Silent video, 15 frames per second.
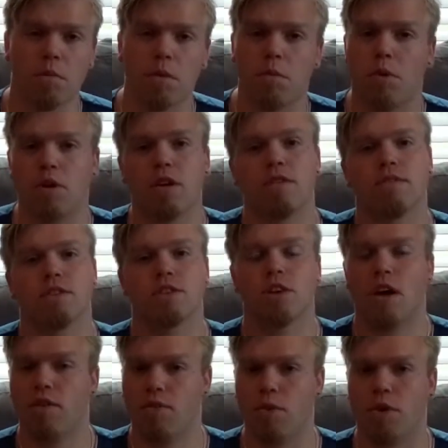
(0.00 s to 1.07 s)
but more of a
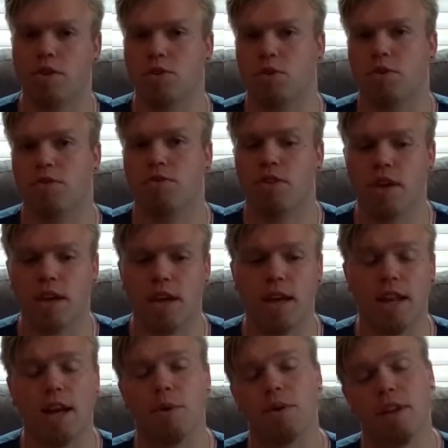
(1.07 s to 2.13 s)
software sort of thing,
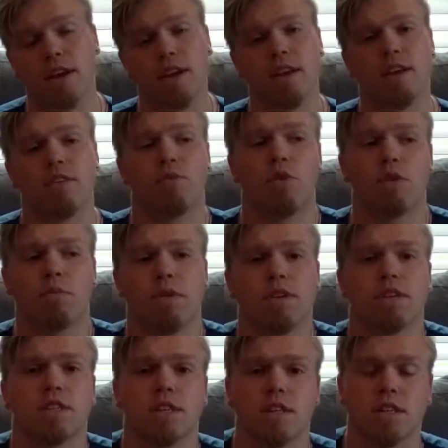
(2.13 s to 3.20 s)
and I would like it if OnePlus
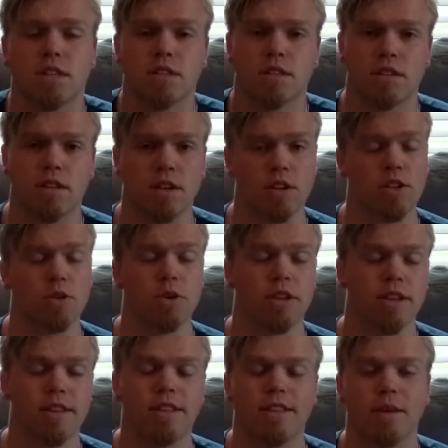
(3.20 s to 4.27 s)
6
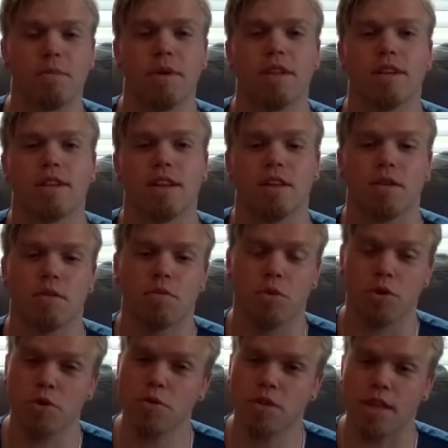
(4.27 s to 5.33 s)
included the ability to
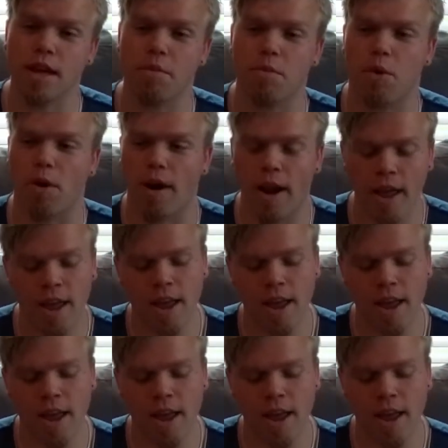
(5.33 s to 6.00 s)
reduce that more,